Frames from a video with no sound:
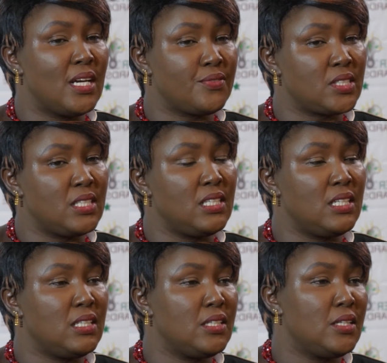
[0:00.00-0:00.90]
have
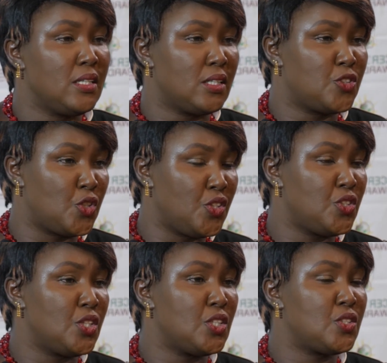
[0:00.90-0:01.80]
seen
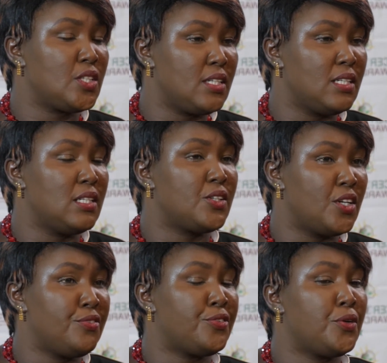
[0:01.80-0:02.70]
changes in
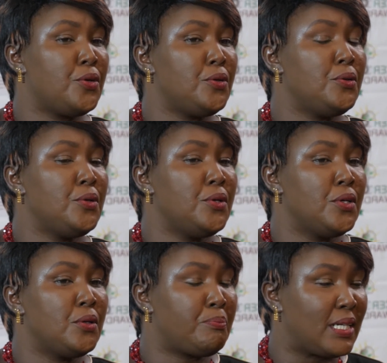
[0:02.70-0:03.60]
rainfall
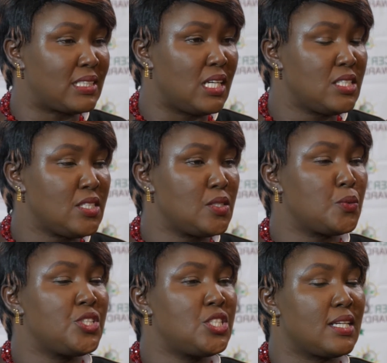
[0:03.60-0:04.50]
uh, patterns
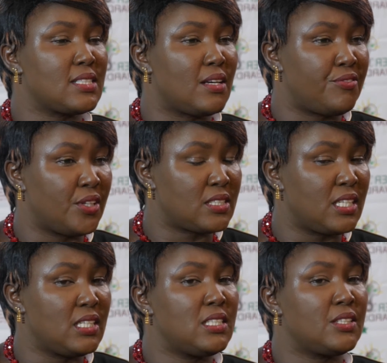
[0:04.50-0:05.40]
which has
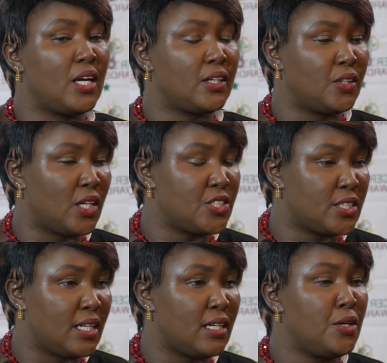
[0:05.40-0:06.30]
affected the
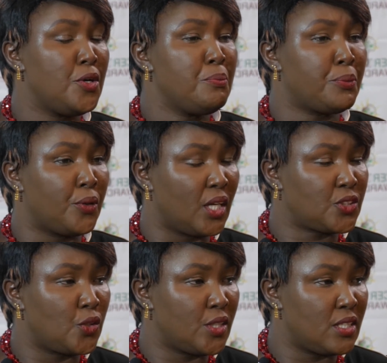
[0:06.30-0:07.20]
agriculture
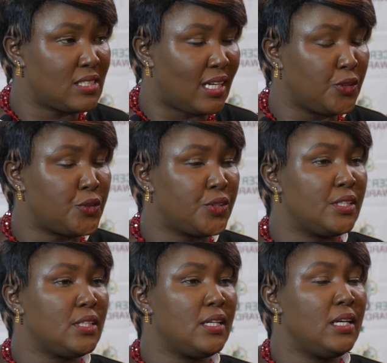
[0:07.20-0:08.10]
production in this
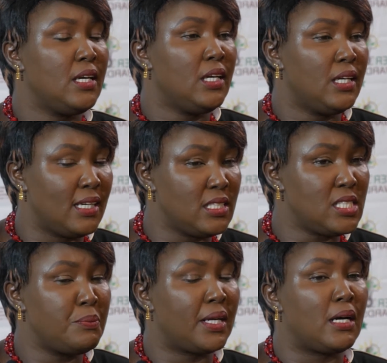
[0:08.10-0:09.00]
country,
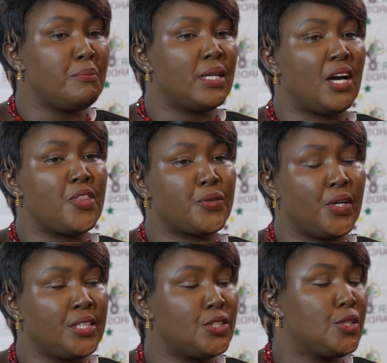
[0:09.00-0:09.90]
hence becoming a
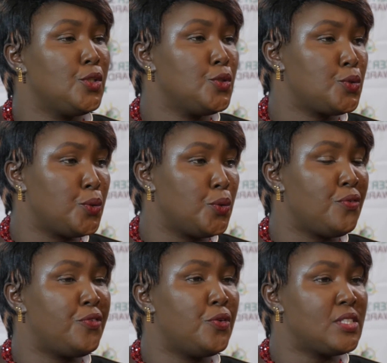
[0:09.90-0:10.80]
threat to
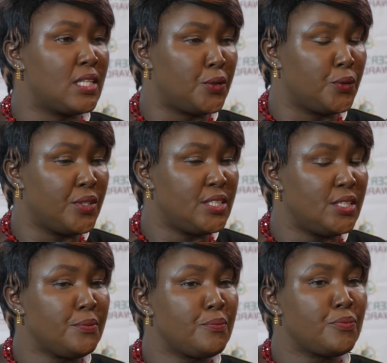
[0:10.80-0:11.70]
food
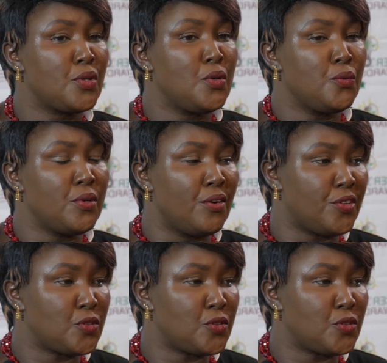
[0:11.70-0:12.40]
security. We have